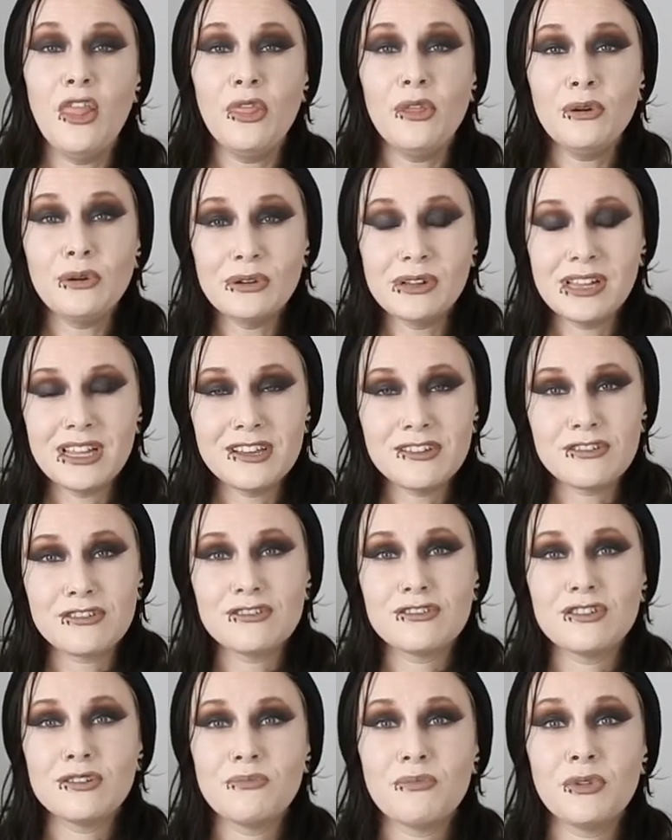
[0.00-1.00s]
their
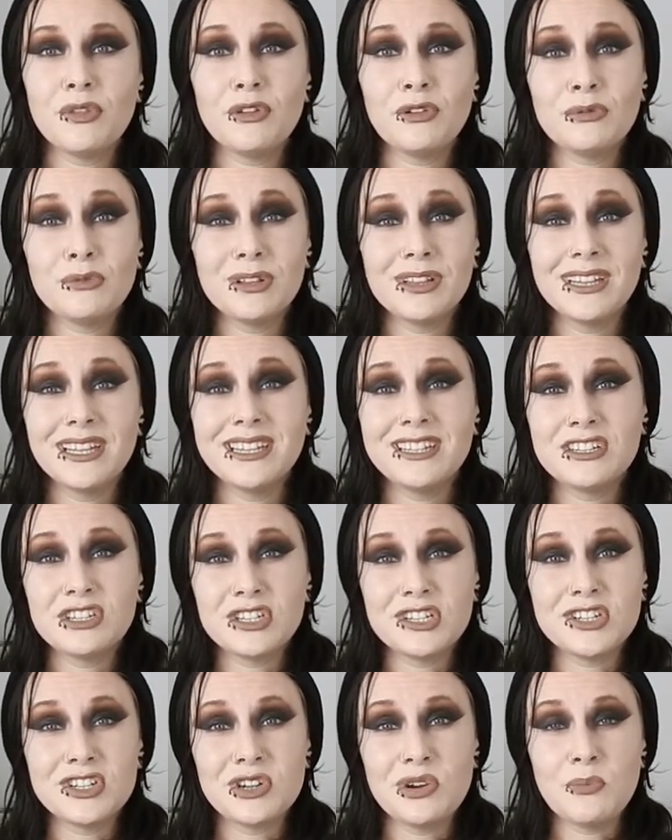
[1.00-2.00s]
relationship and their
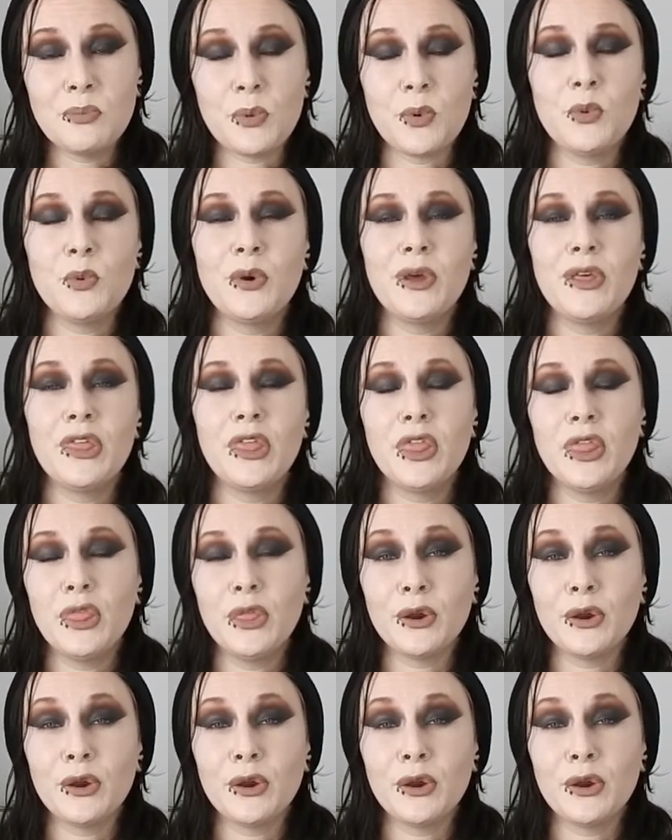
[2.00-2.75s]
relationship with